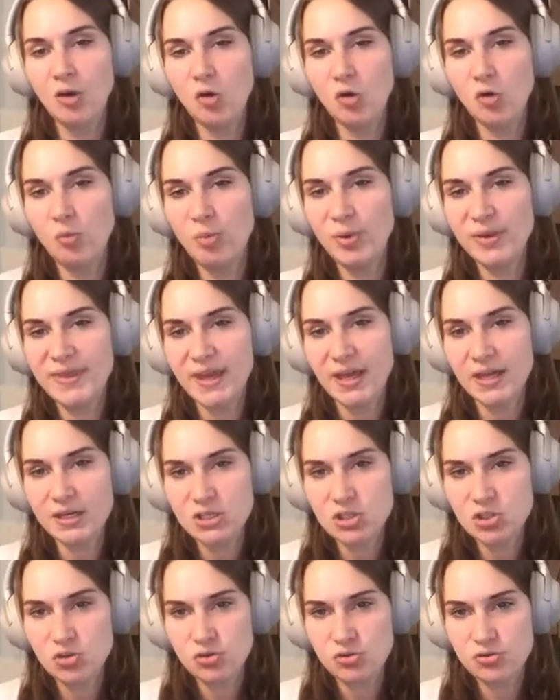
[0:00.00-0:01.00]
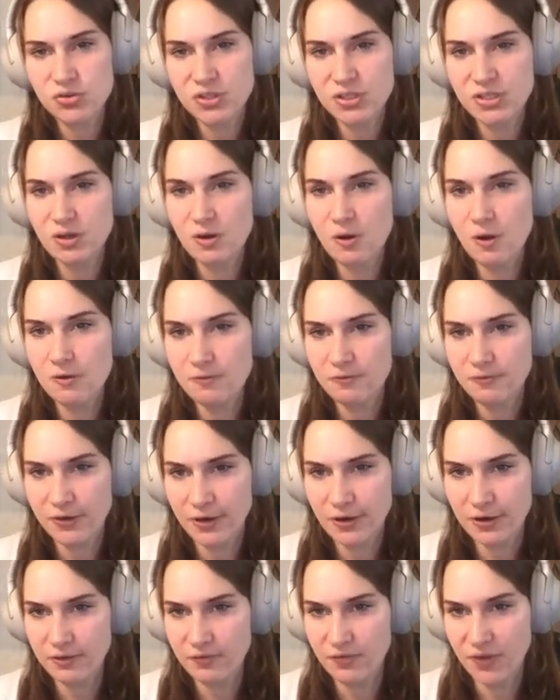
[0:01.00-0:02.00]
But that introduces an unfair
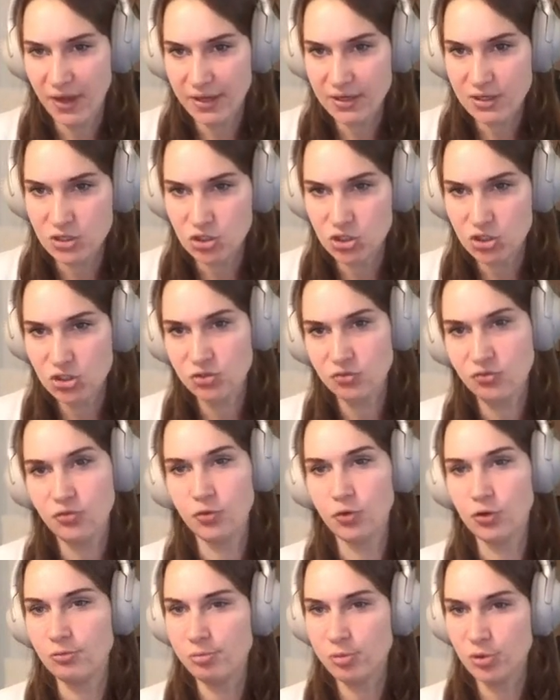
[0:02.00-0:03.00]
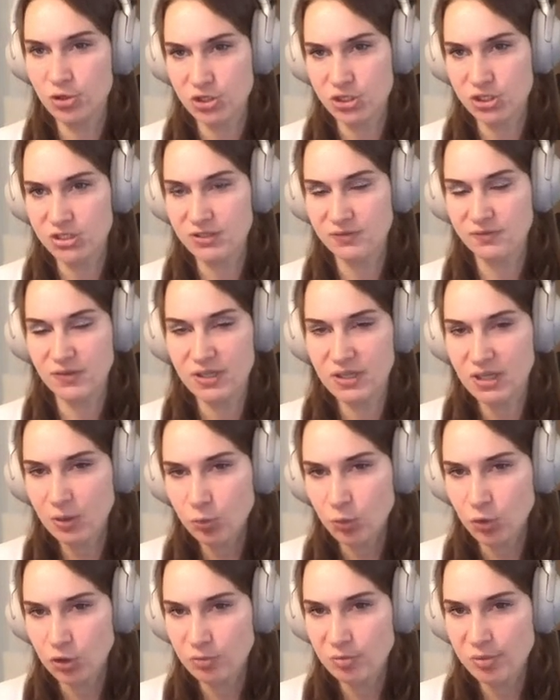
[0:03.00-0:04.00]
advantage for portions of the
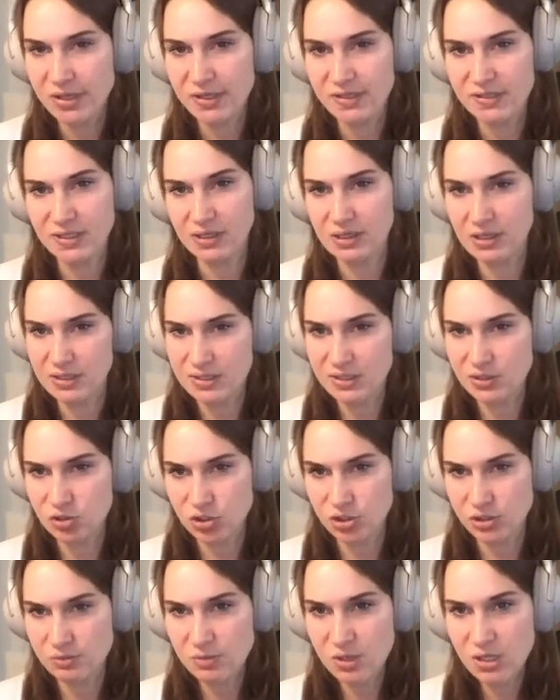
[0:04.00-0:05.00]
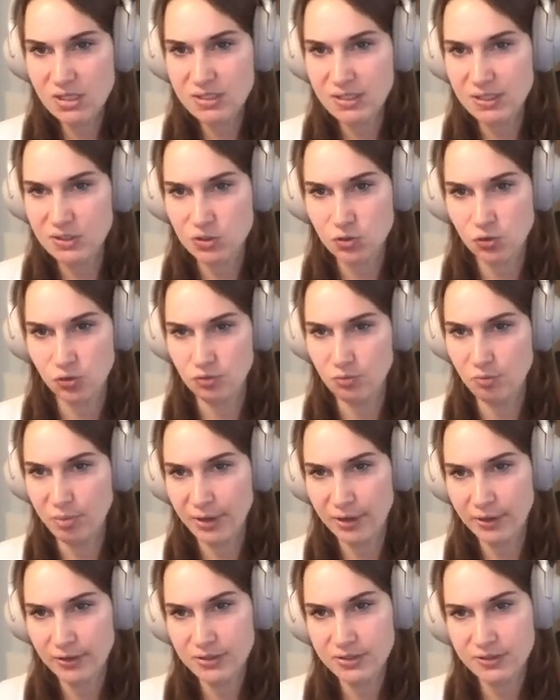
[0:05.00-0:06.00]
network, because that essentially means that certain
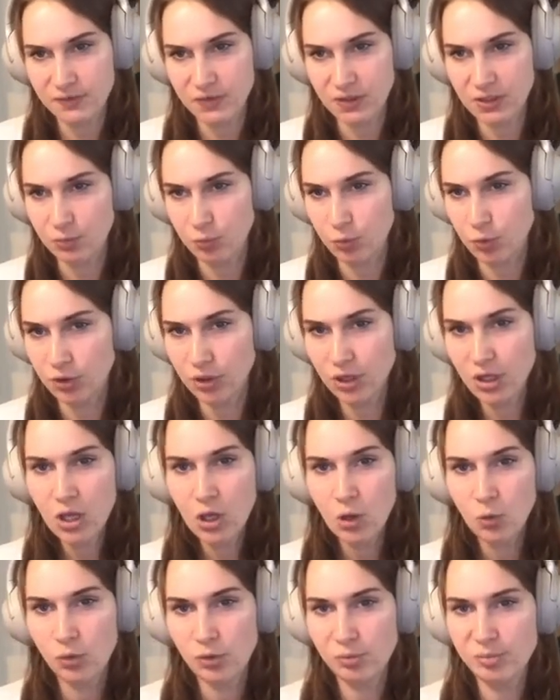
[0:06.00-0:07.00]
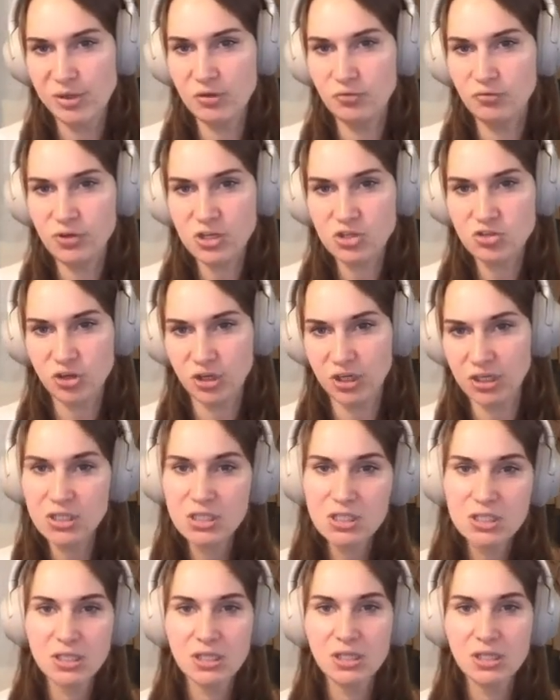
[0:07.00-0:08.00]
parts of the network will be
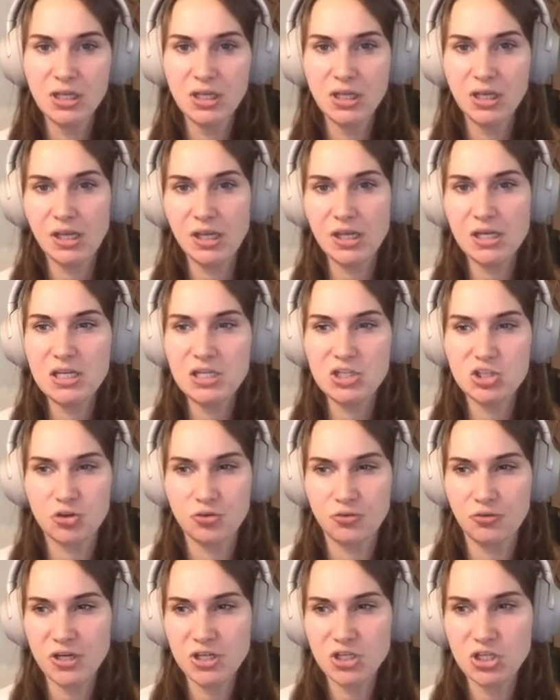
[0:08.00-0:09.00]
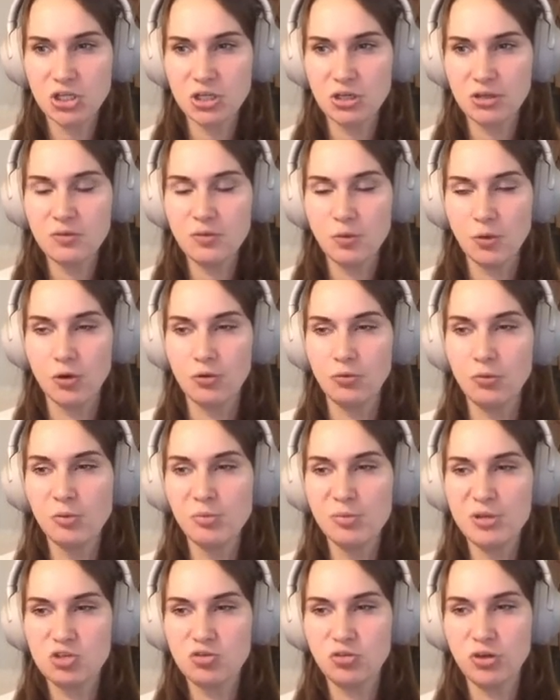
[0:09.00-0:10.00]
retrained in each iteration, or will
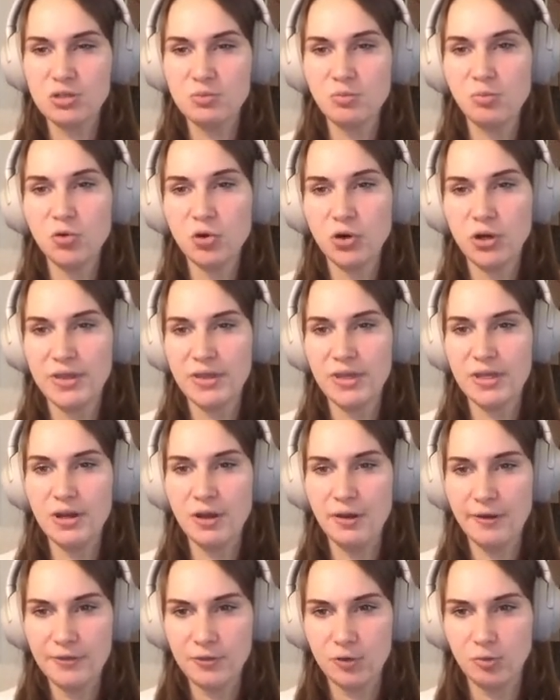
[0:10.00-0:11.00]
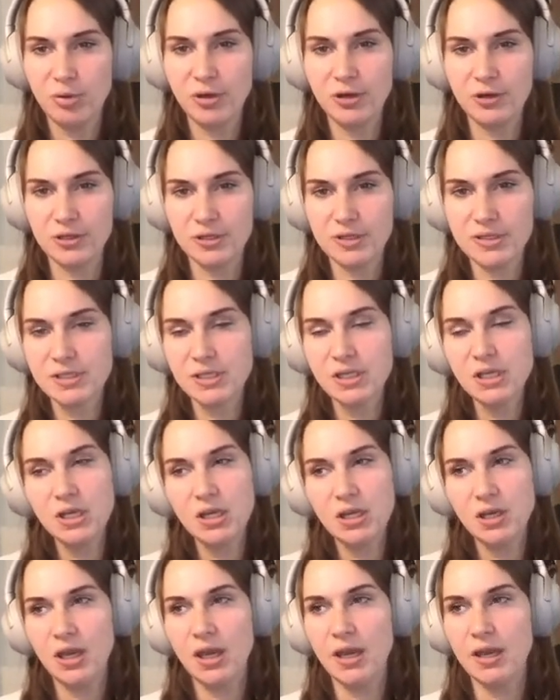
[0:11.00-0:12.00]
be trained more than other parts
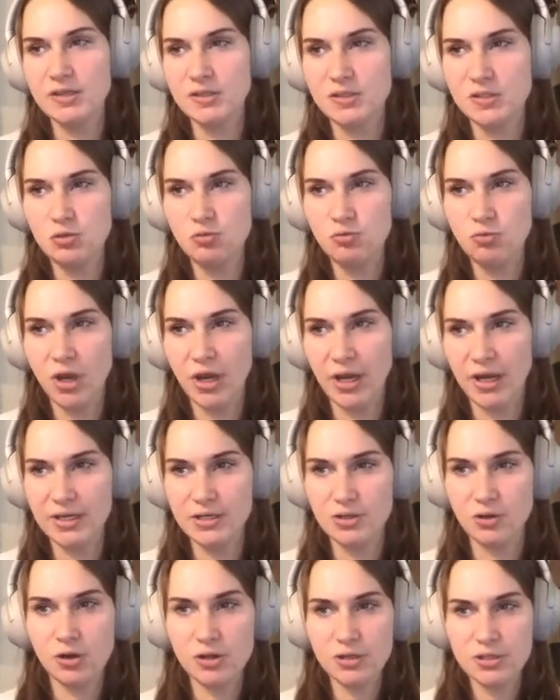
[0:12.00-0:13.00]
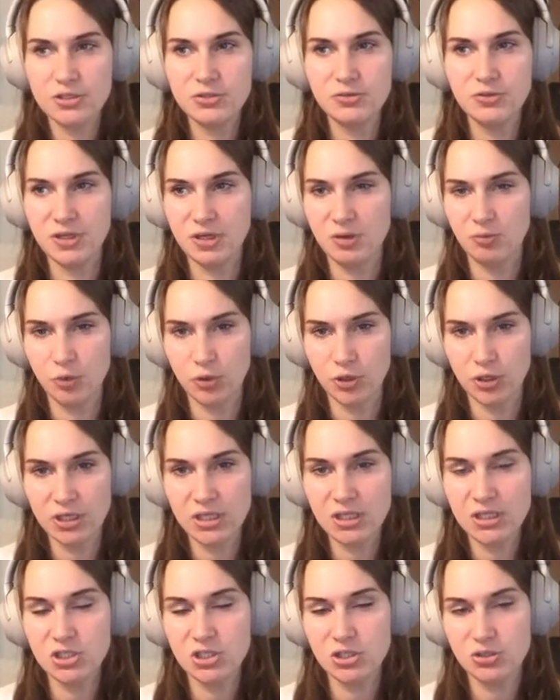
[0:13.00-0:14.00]
as you add on to the network in
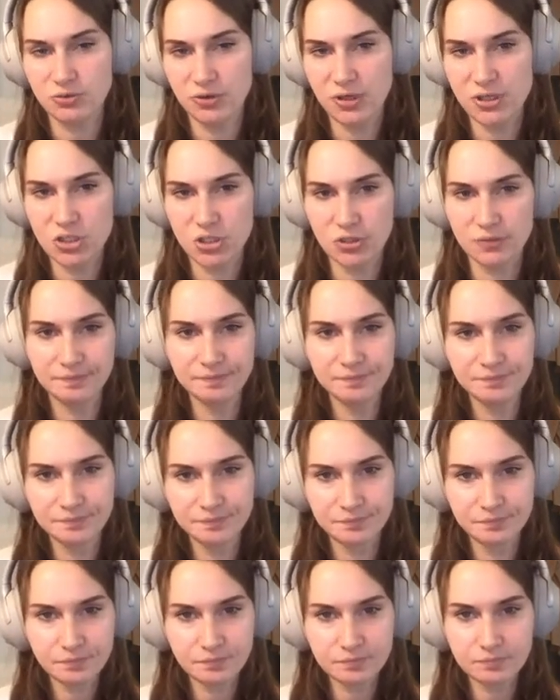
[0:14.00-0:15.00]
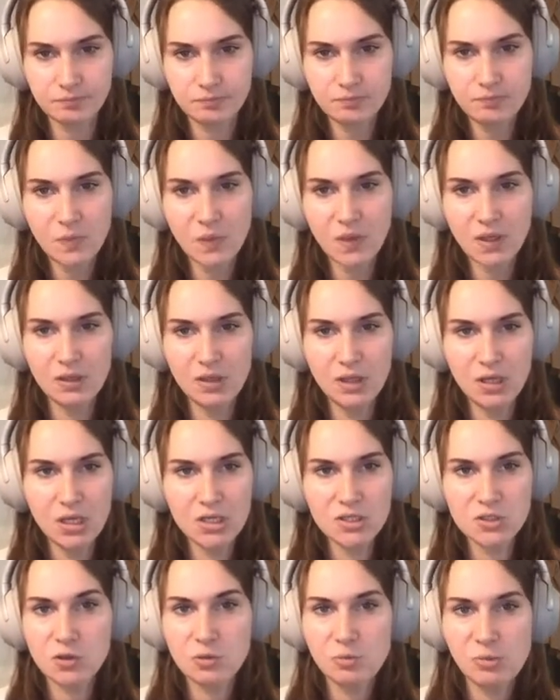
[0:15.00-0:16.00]
each iteration.
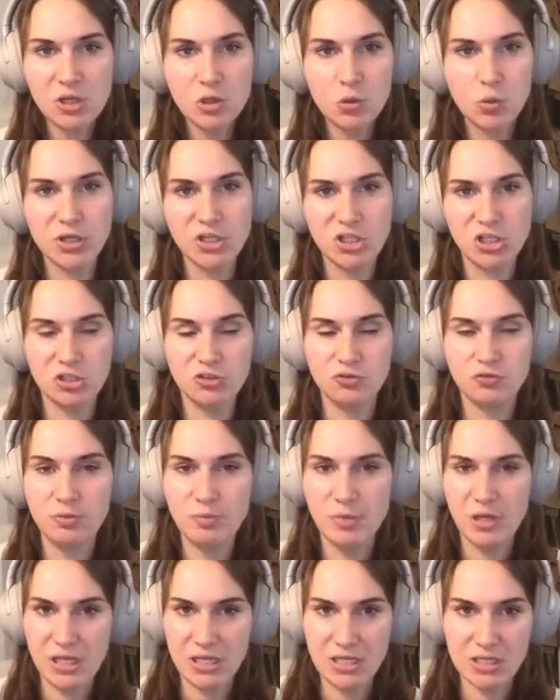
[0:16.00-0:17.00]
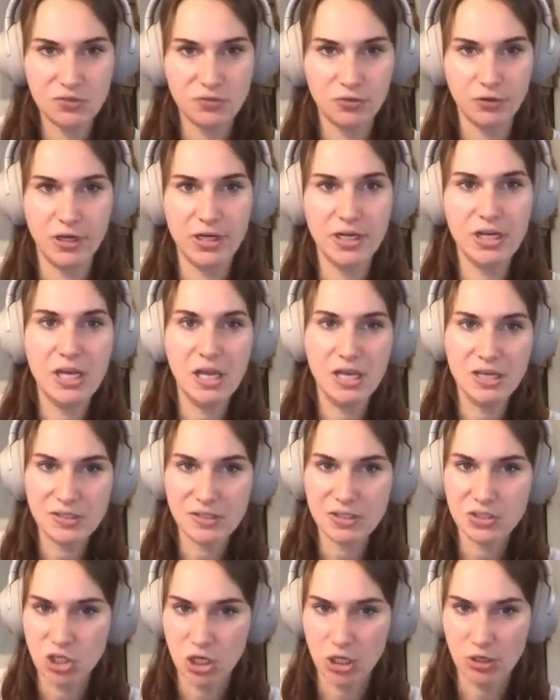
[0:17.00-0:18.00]
So the main question remains for NAS
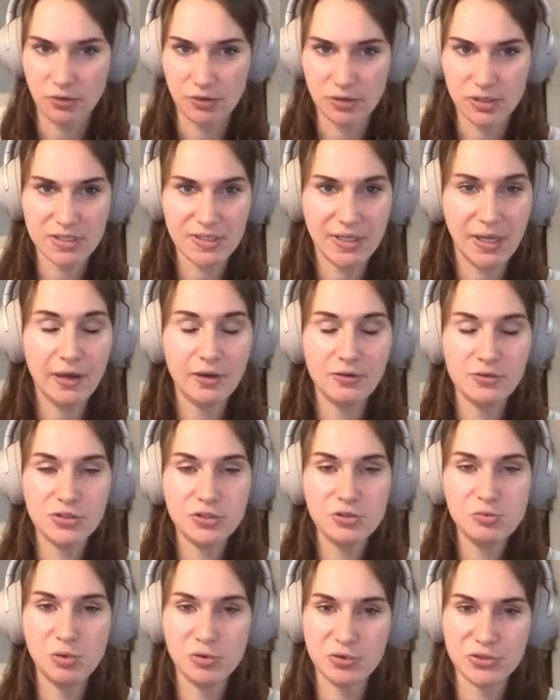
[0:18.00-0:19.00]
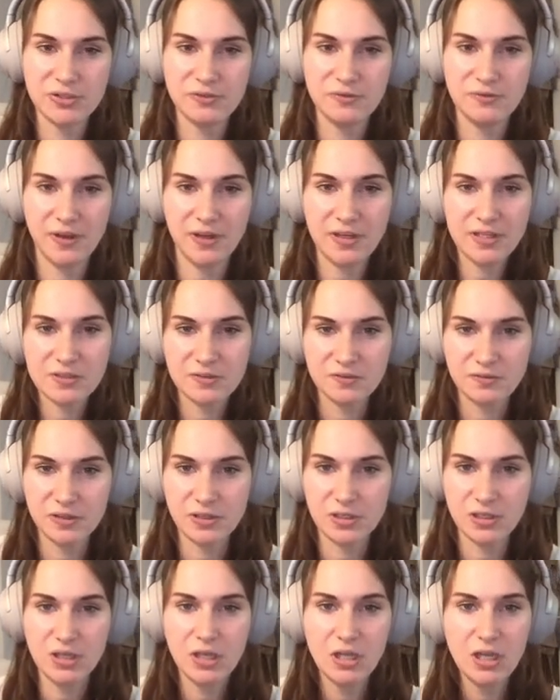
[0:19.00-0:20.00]
in general is how to most
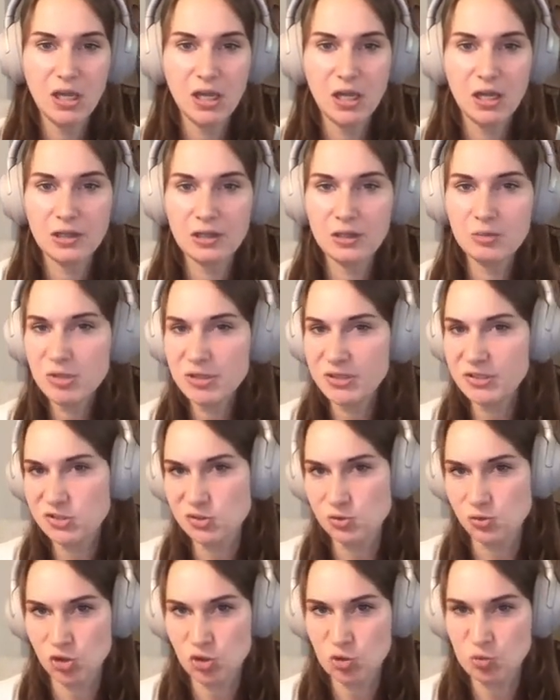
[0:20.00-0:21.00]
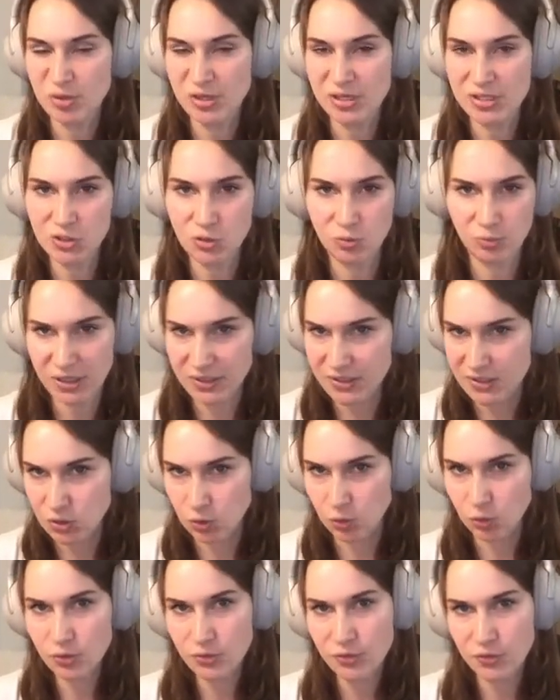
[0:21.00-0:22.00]
effectively limit the search space or make this
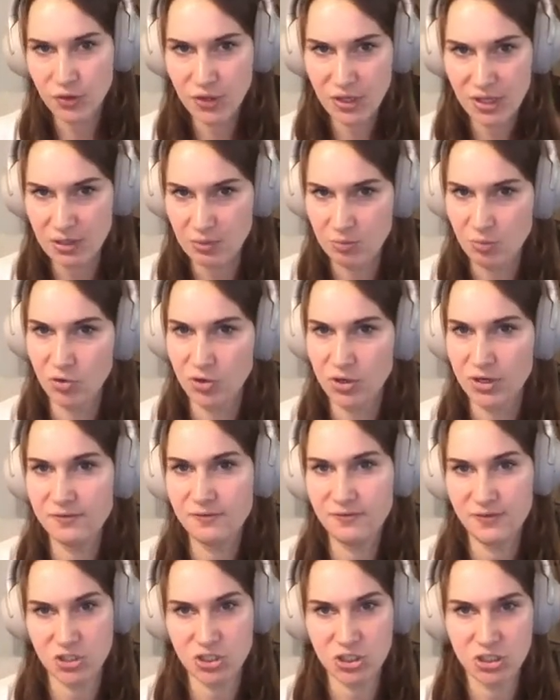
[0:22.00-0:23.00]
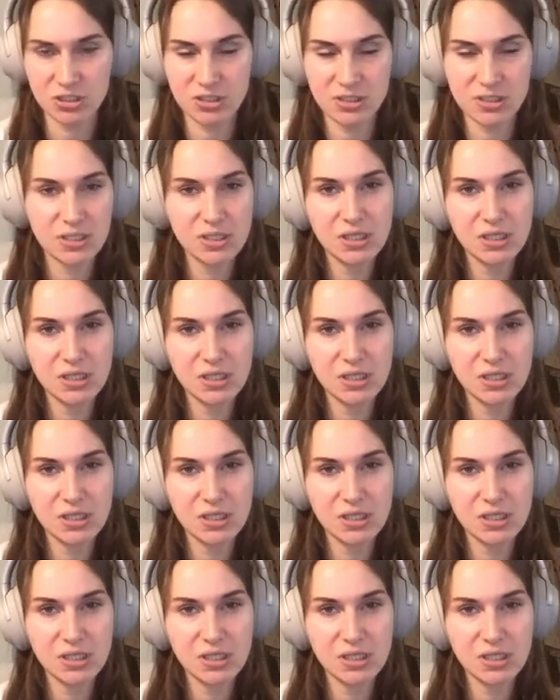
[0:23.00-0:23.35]
whole thing more efficient.